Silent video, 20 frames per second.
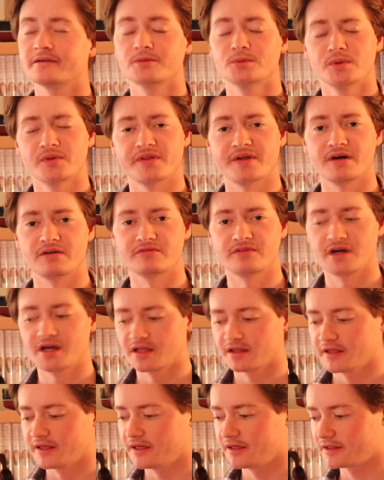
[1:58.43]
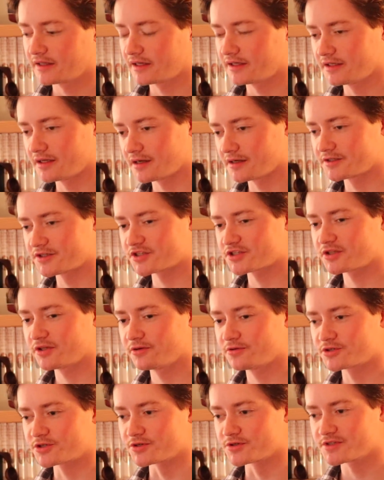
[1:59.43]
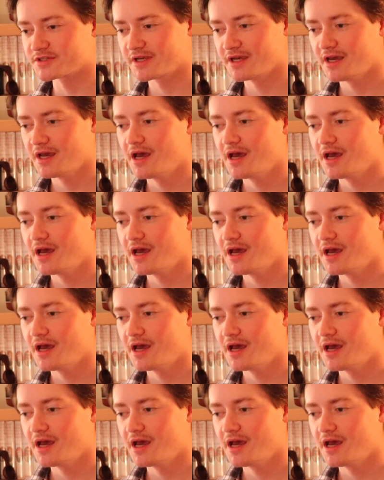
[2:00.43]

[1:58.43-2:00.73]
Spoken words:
without violating any non-disclosures.